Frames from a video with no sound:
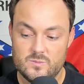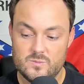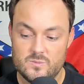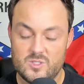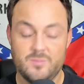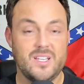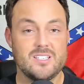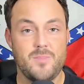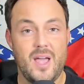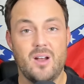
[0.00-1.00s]
some things
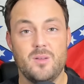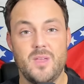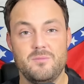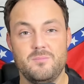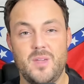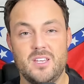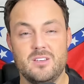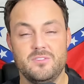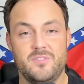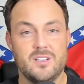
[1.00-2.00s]
about them that make you
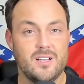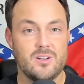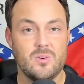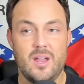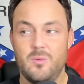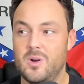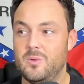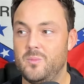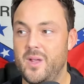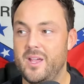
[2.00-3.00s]
feel like, okay,
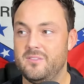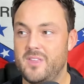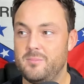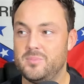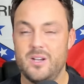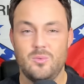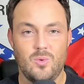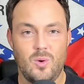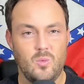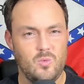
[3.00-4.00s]
well, man, if they play
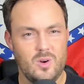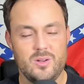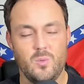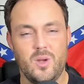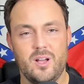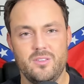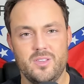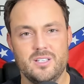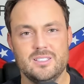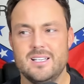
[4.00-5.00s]
r- really well,
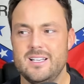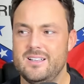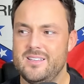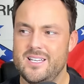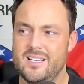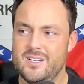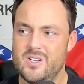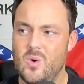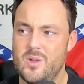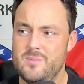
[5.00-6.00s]
then they get it
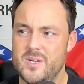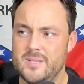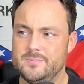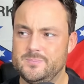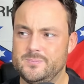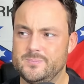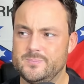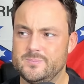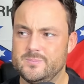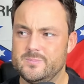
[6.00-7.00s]
going. But
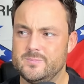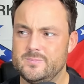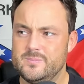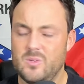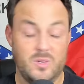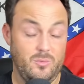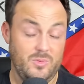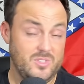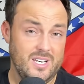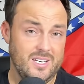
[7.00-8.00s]
and we,
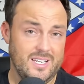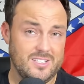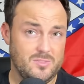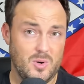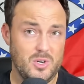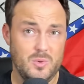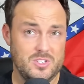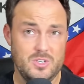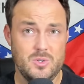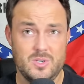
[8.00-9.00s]
we've seen it against Purdue and
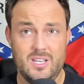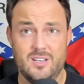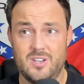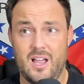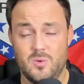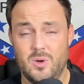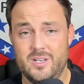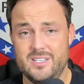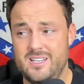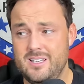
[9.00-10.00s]
Duke. Again,
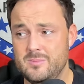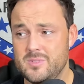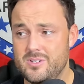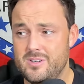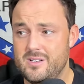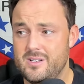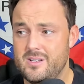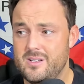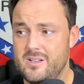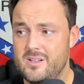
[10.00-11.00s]
high-quality teams,
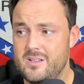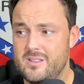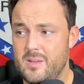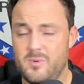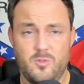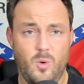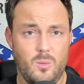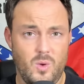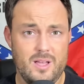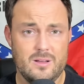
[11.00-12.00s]
they perform
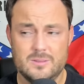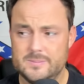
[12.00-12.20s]
well.